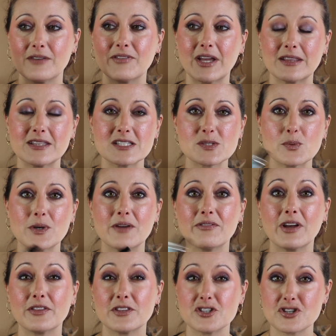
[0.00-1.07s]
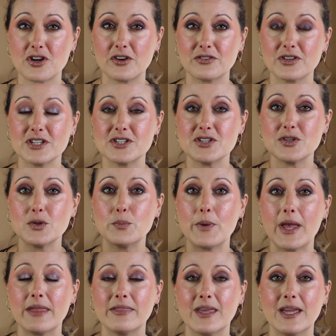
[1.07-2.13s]
I've got this one, I've got the genre dupe,
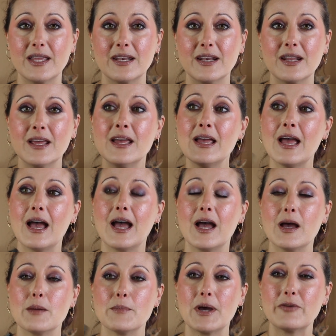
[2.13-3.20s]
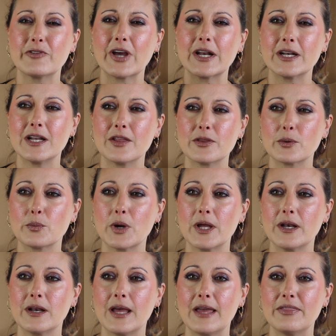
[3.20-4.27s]
and then um, I've got another
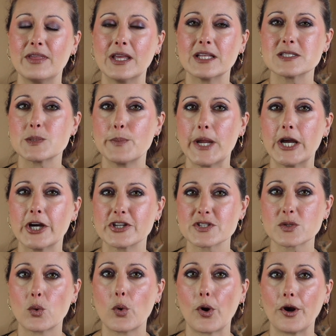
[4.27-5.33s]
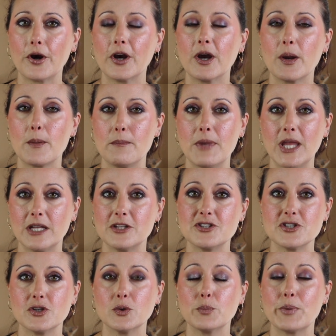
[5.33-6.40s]
one. I think it's Paris Corner made a
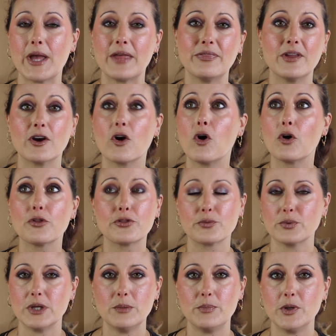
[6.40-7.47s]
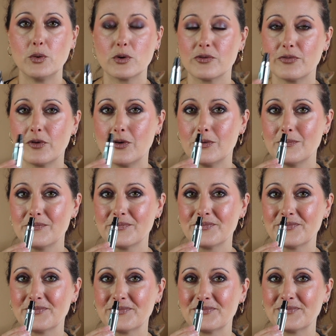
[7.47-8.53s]
dupe, and they're all three beautiful.
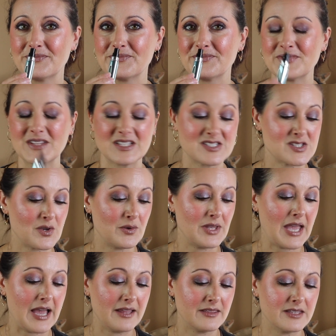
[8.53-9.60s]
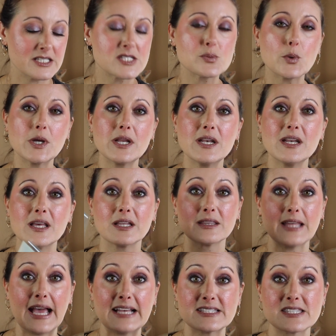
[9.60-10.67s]
So yeah, this one
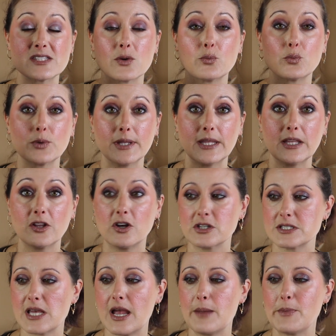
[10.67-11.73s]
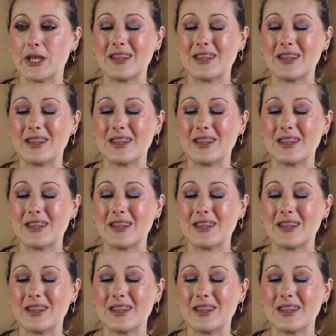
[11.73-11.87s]
lasts a really long time.